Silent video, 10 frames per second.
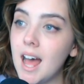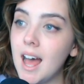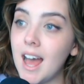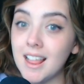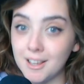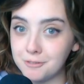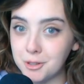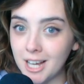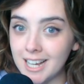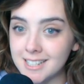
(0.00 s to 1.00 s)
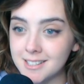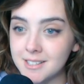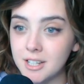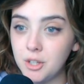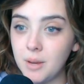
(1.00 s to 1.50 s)
I love you guys.
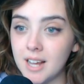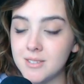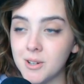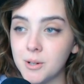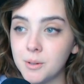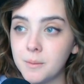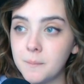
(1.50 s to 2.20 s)
You guys are... You